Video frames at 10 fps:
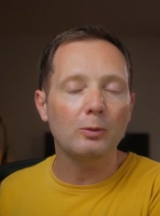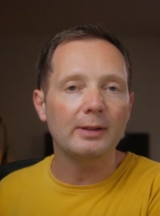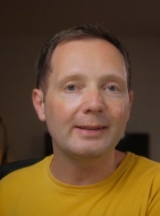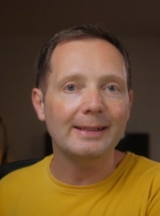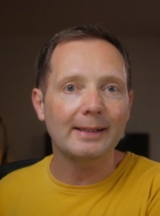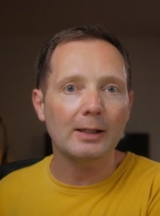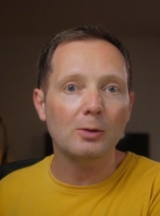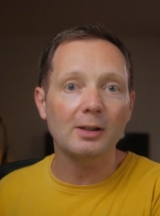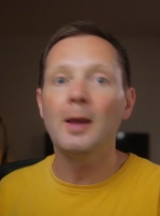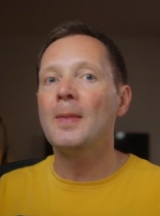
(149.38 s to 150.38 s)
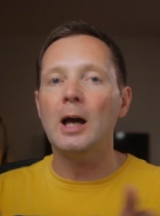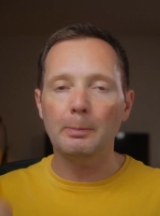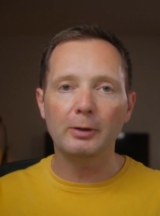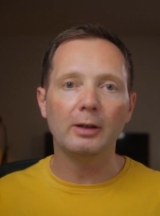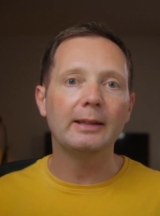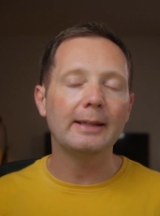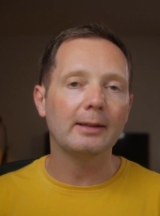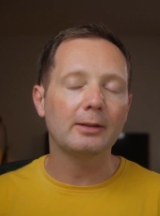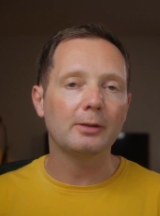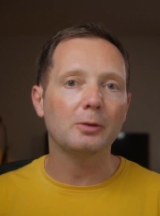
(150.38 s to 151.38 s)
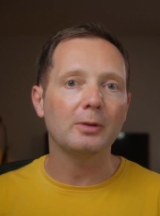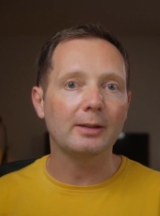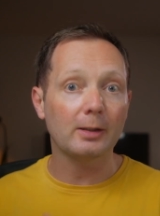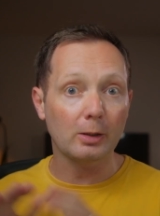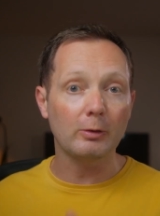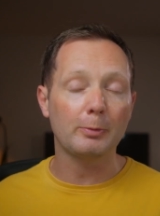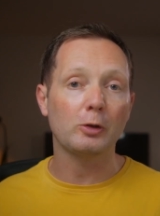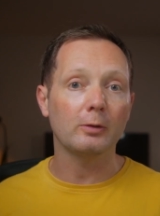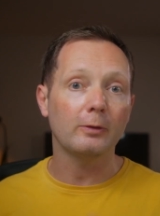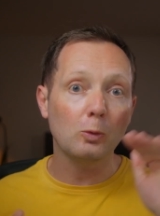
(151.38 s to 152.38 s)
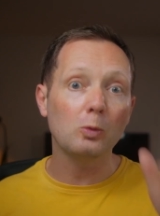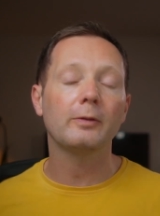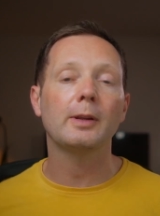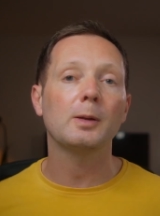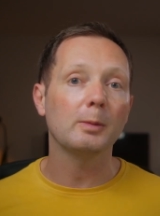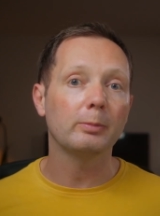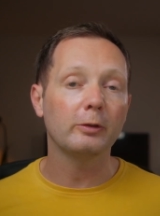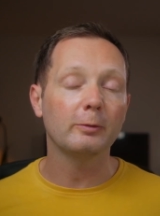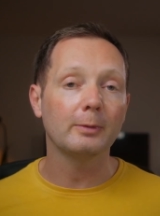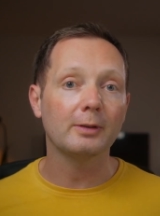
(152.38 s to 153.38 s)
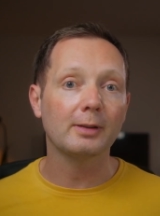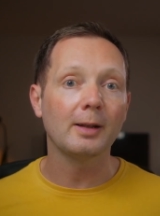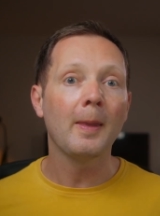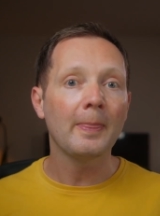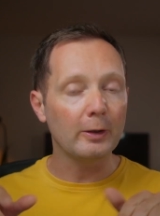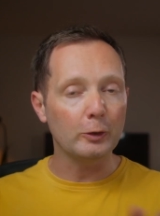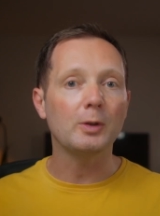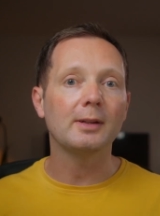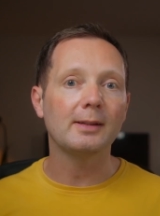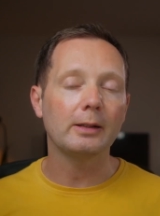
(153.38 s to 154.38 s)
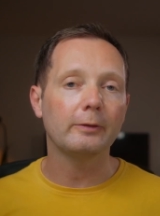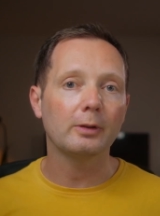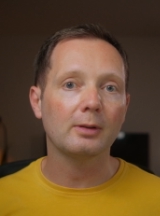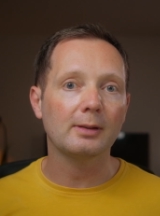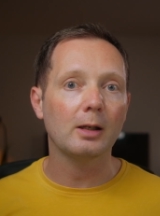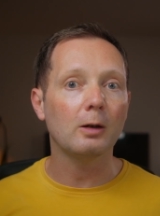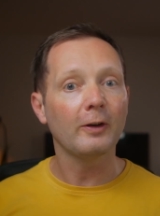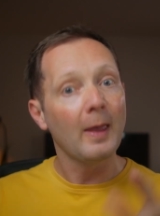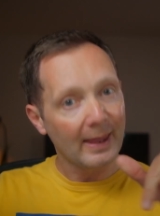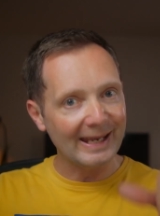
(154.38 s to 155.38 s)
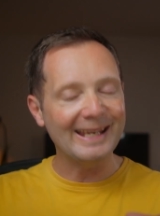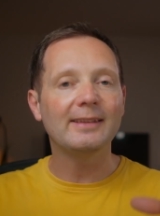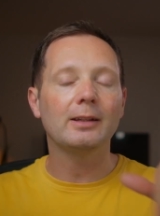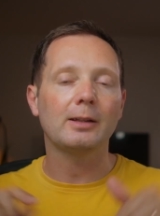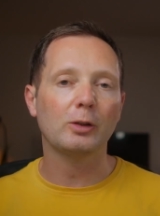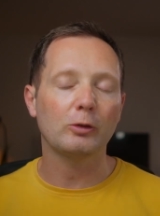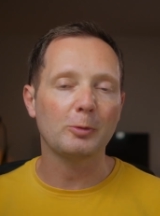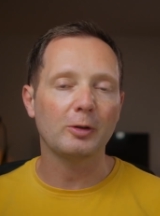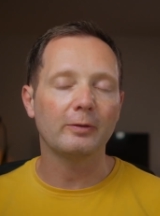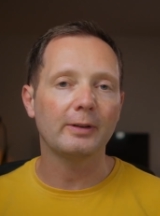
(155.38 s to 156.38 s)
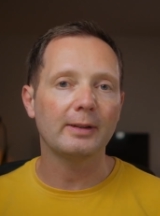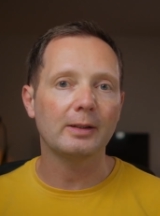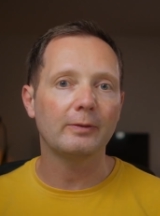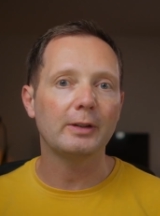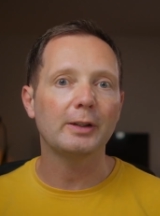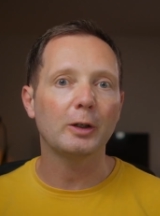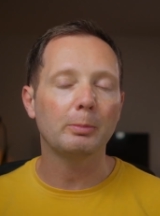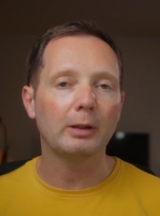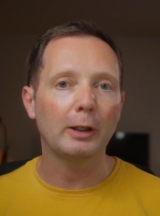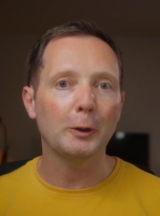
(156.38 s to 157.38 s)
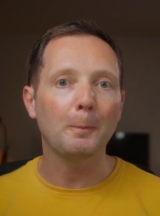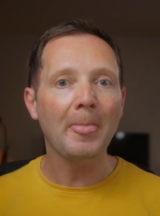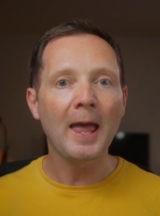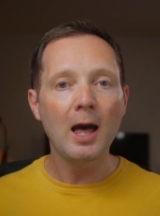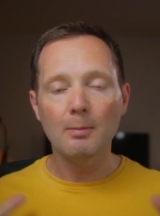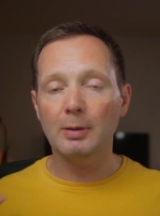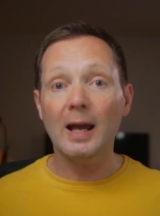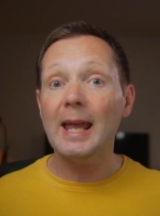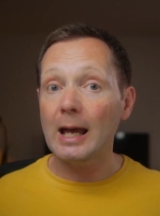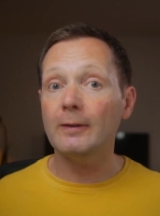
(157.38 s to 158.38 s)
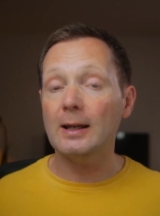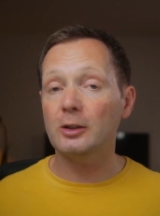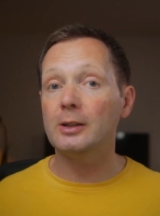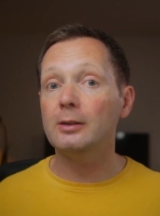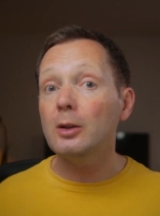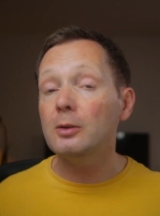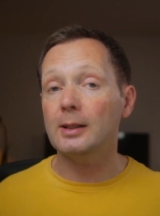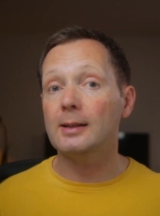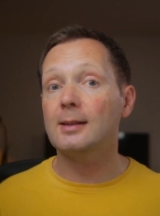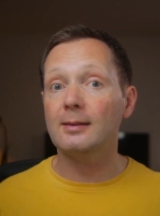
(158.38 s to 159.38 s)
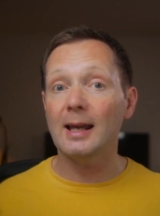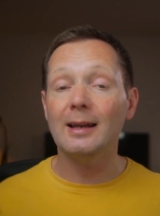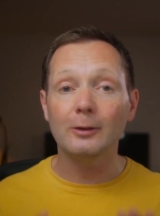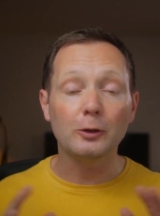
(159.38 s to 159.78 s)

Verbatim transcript: all the details. I'll put a link to a description of all of those improvements that you can see for yourself in the description for this video below. But I have actually noticed that, you